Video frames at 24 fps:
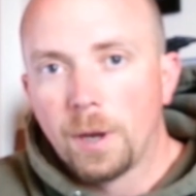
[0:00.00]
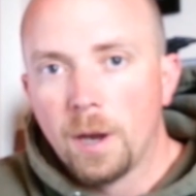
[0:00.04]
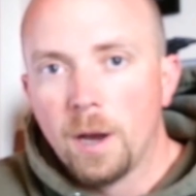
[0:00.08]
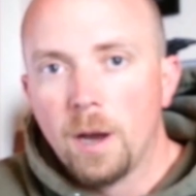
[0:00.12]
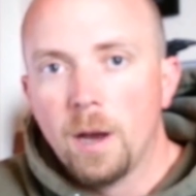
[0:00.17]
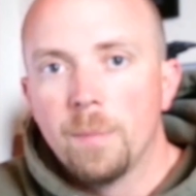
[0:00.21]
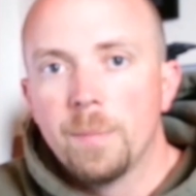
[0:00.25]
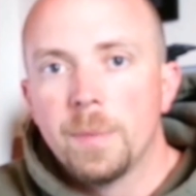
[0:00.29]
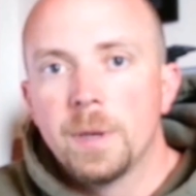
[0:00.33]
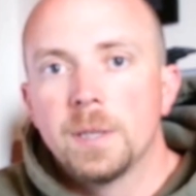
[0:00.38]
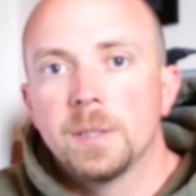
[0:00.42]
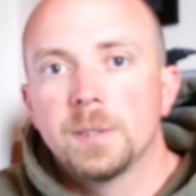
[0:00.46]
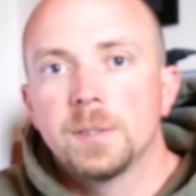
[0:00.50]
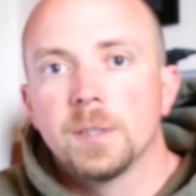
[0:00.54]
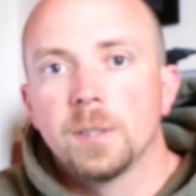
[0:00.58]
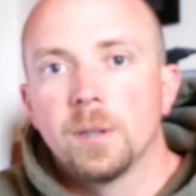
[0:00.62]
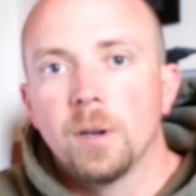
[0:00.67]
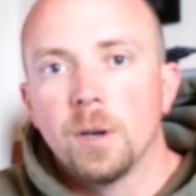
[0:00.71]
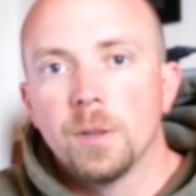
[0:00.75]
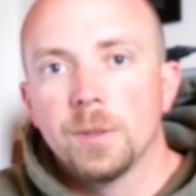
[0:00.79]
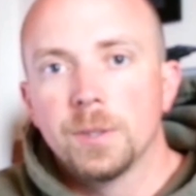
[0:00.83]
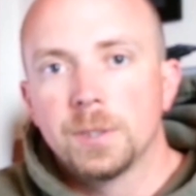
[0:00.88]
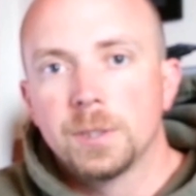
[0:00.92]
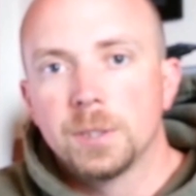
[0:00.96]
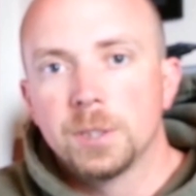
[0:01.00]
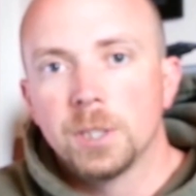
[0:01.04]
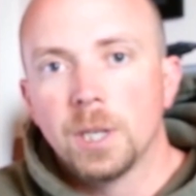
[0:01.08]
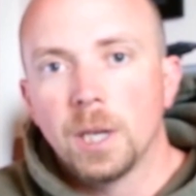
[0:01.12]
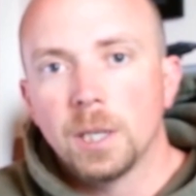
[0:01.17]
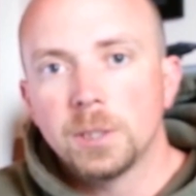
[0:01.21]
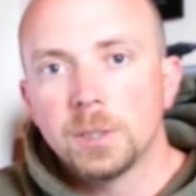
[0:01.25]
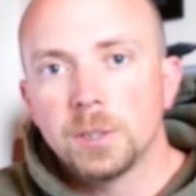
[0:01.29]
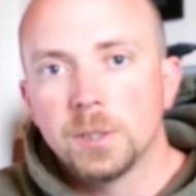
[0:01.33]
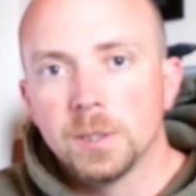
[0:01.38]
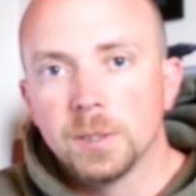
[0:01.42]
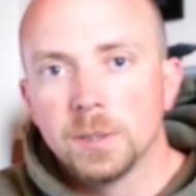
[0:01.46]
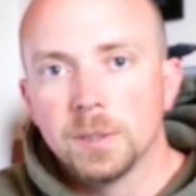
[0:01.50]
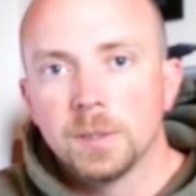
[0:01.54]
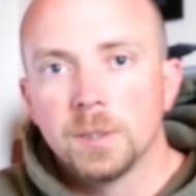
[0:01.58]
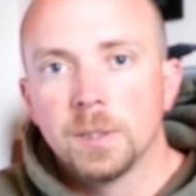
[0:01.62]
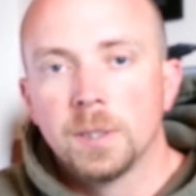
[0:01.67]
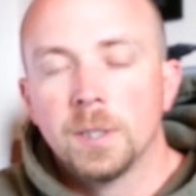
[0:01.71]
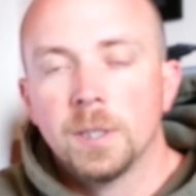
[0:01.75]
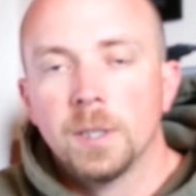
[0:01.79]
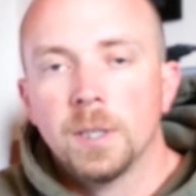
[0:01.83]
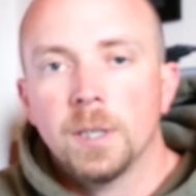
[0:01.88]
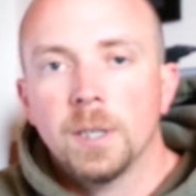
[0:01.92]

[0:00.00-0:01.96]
comments and all the suggestions,